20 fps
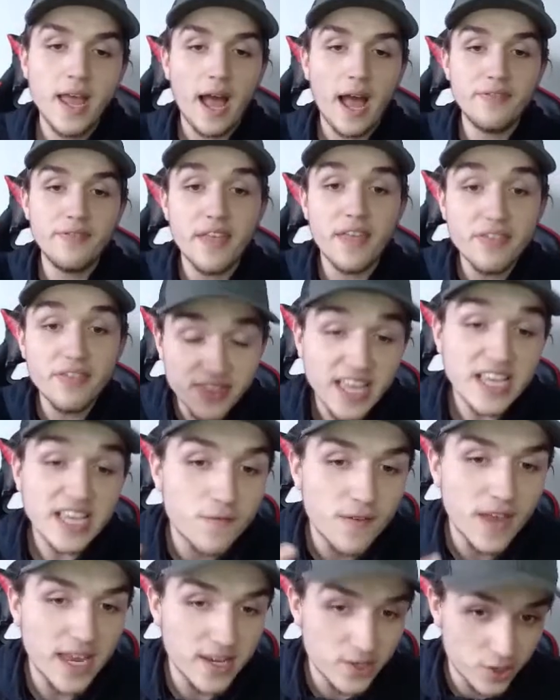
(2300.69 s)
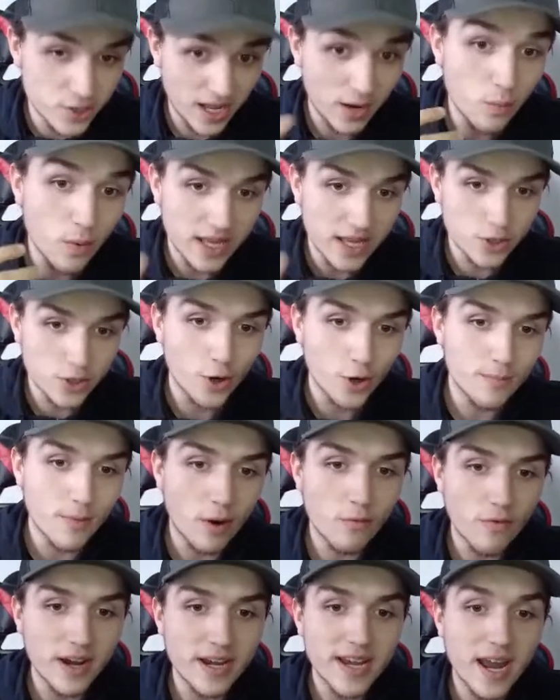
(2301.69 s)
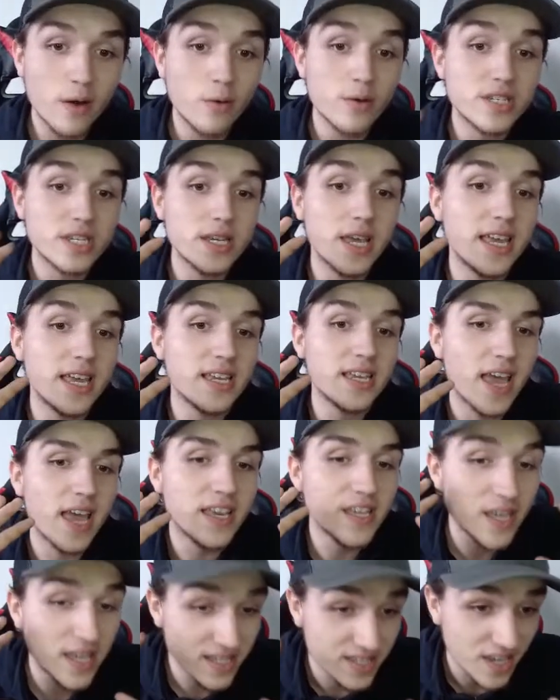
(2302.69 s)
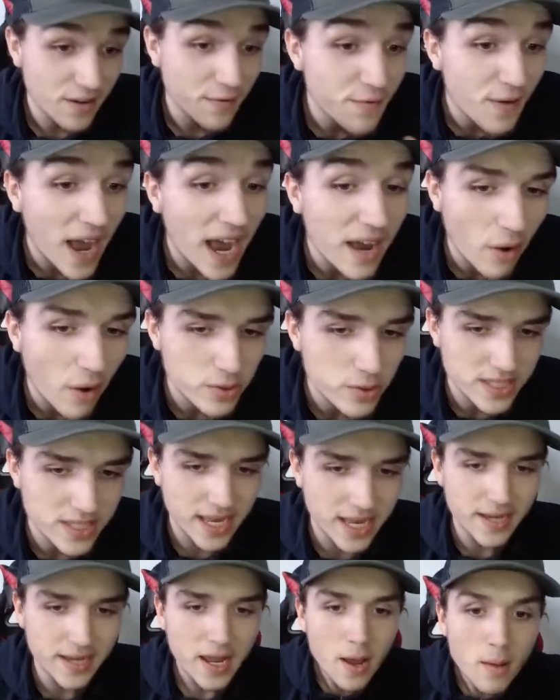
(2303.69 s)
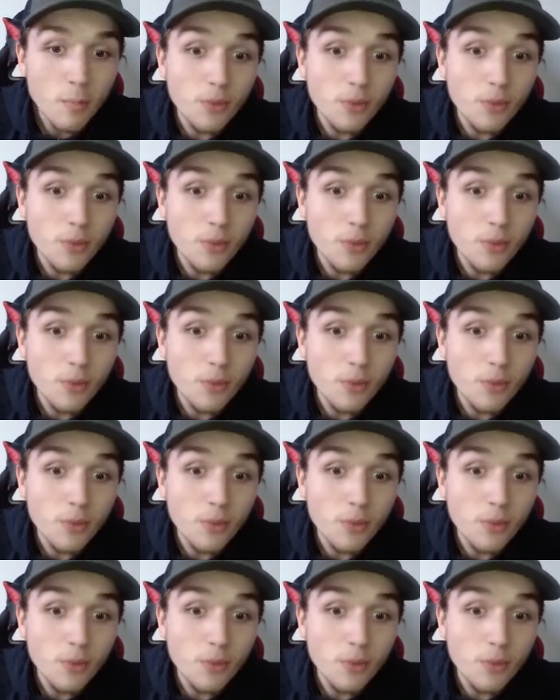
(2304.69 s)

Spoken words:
and then this version that we're talking about right now is a 5 out of 10,